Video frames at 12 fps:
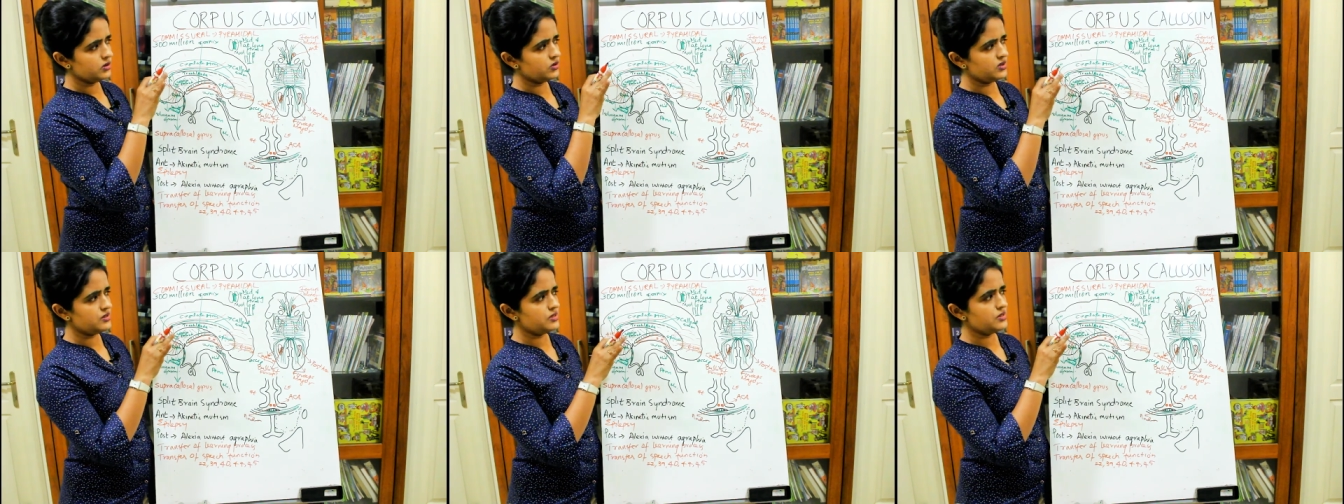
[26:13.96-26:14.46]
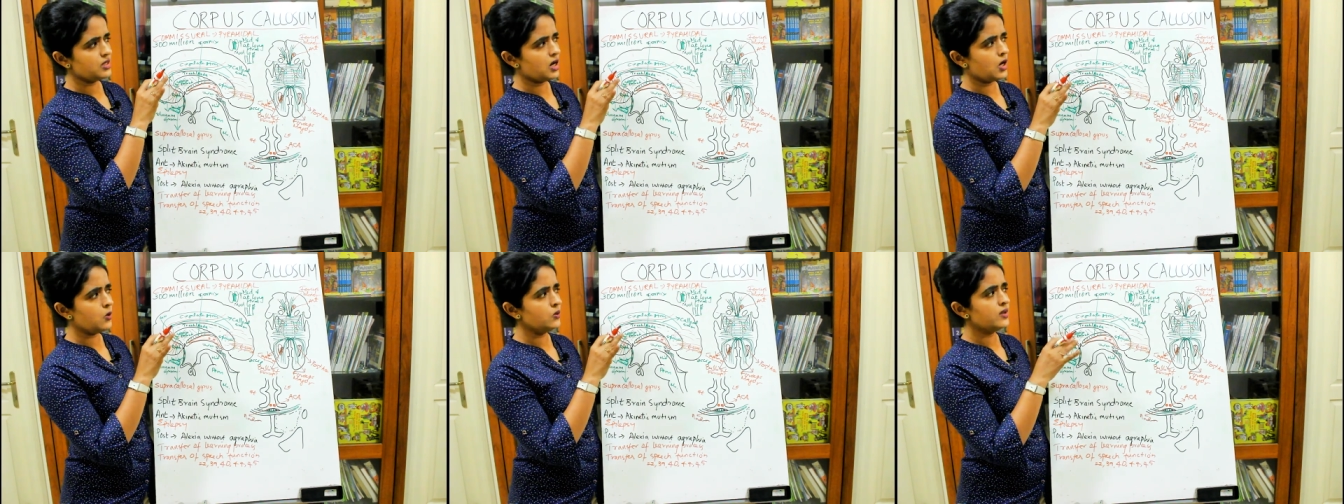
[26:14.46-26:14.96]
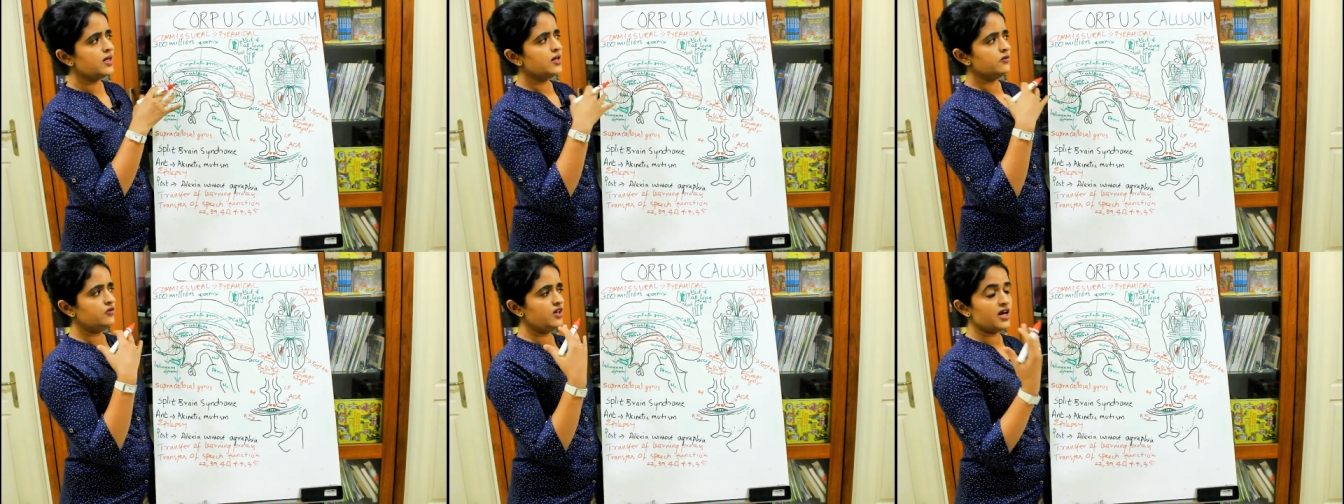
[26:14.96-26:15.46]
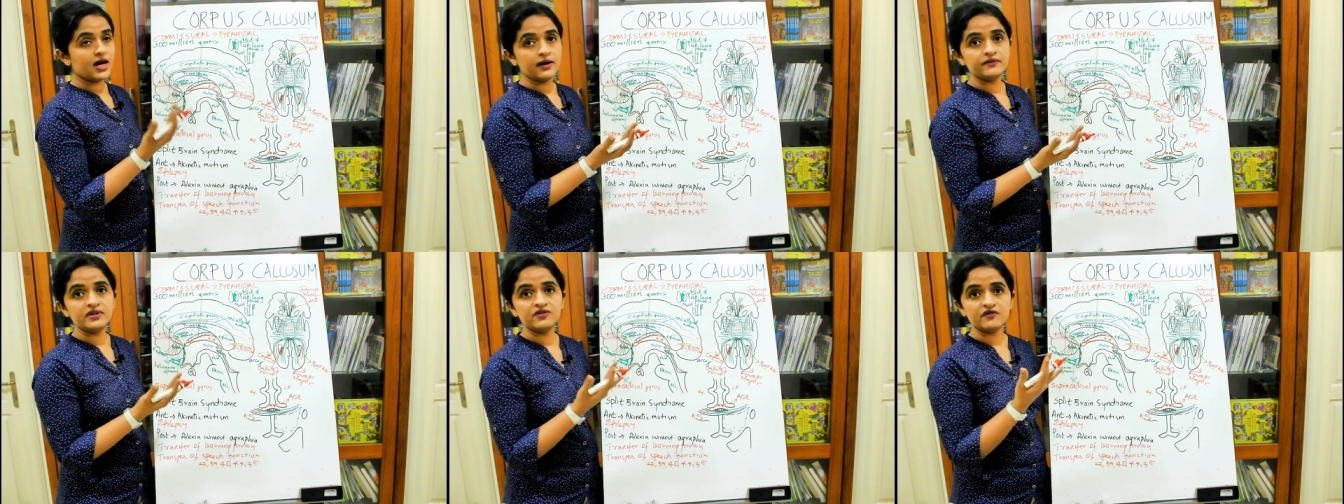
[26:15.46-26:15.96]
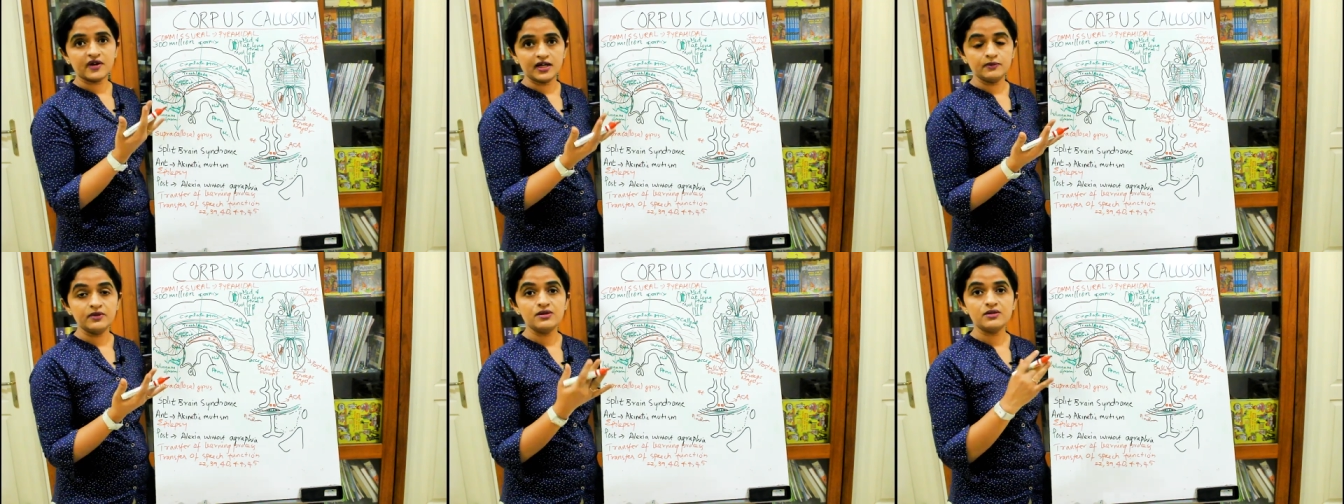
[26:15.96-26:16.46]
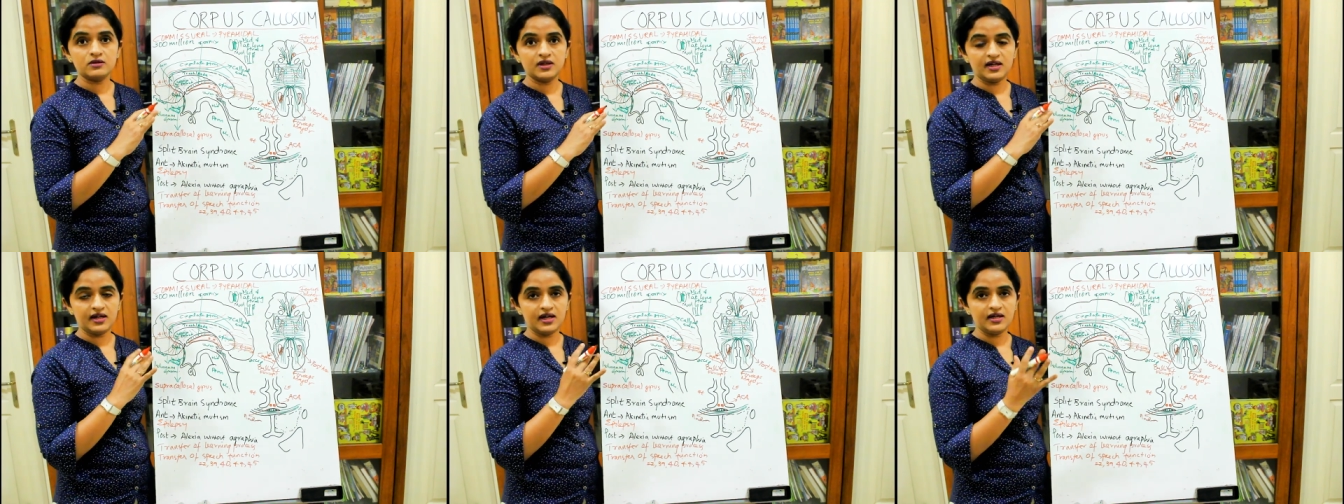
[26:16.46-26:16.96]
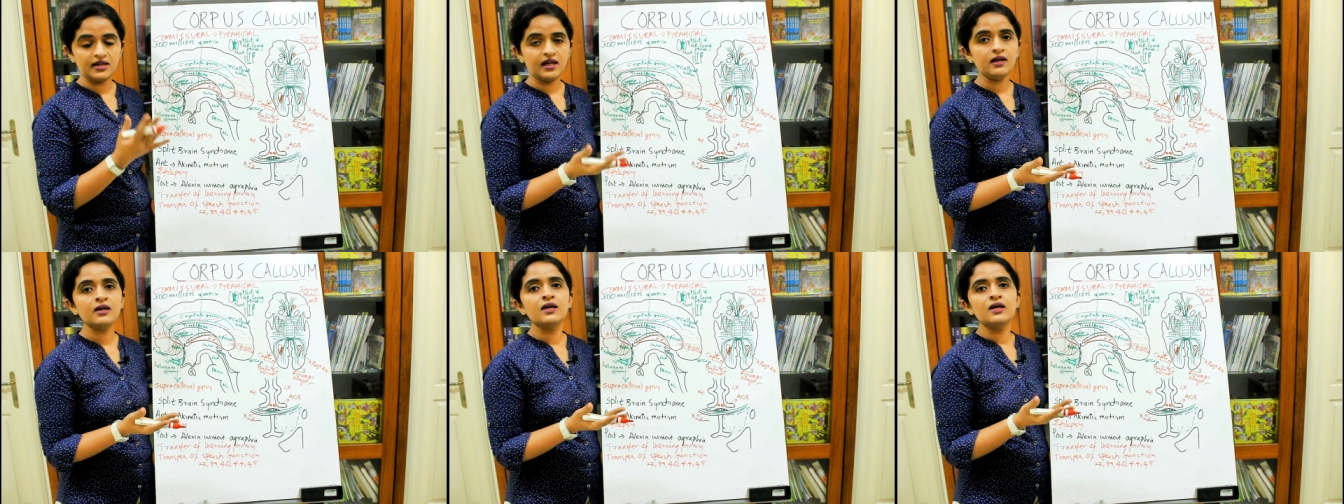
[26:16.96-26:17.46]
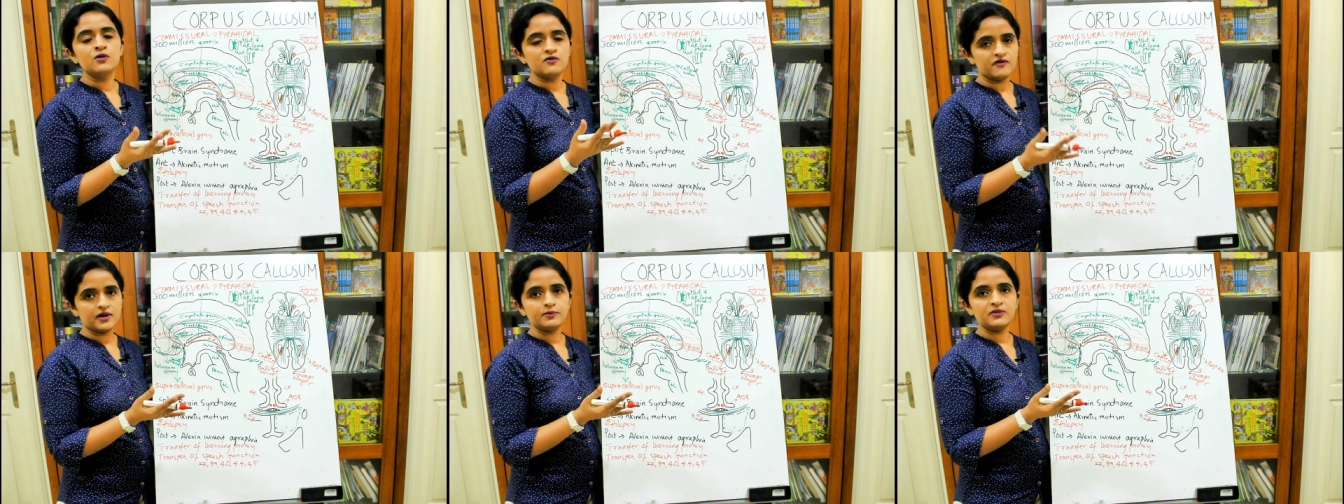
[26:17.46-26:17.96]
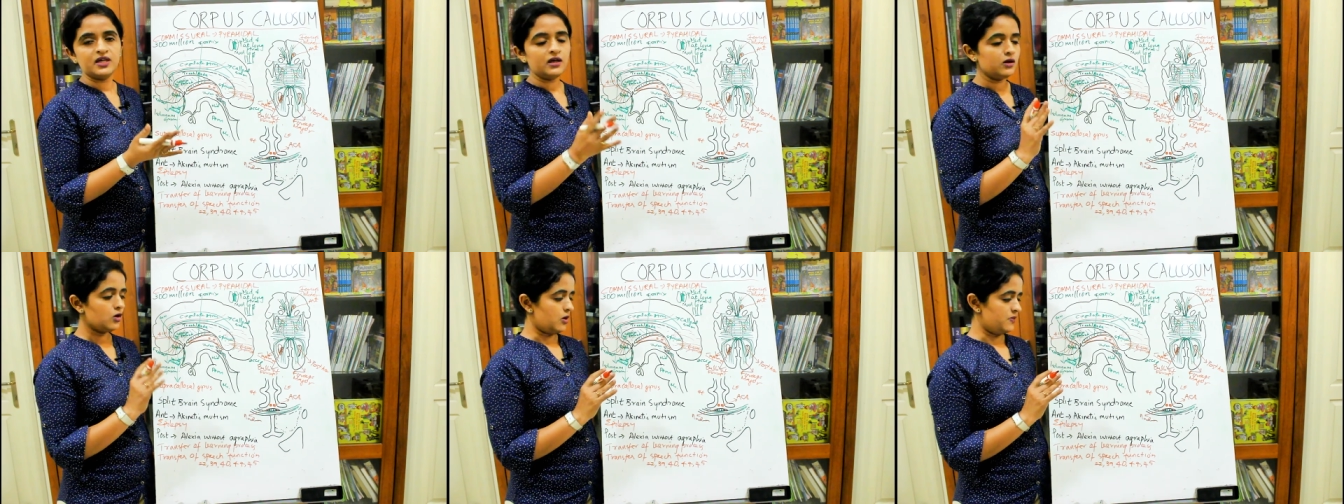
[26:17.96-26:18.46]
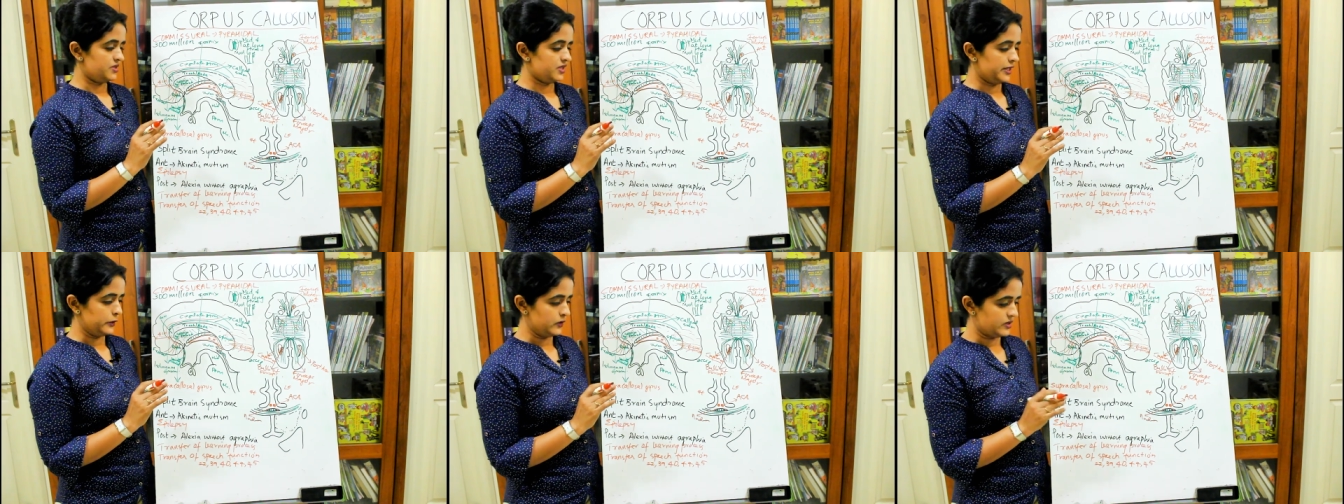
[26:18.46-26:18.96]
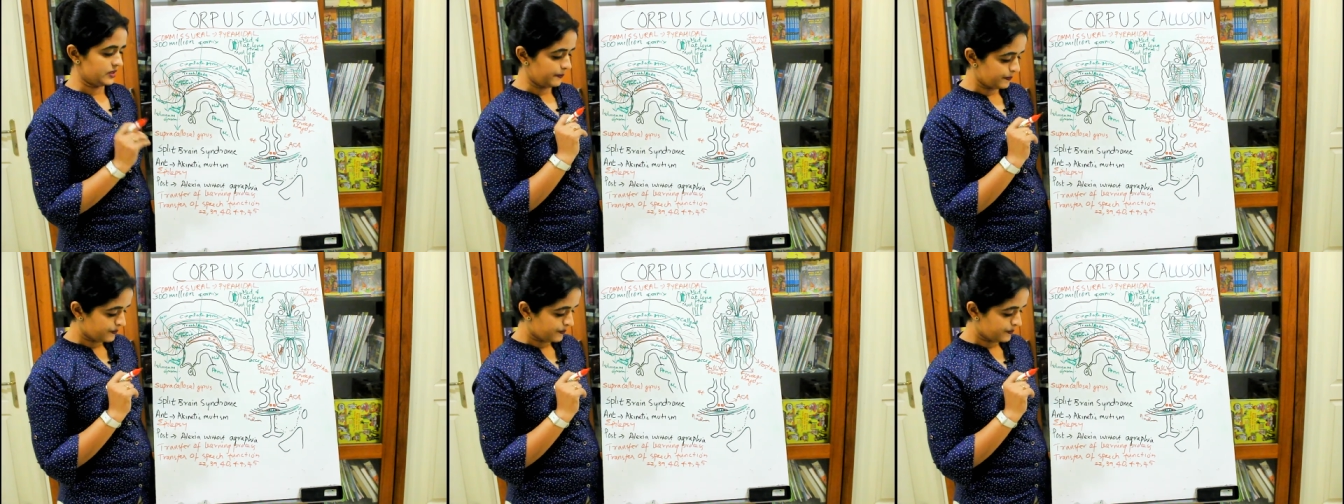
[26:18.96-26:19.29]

so this is how we have the fibers radiating from the corpus callosum.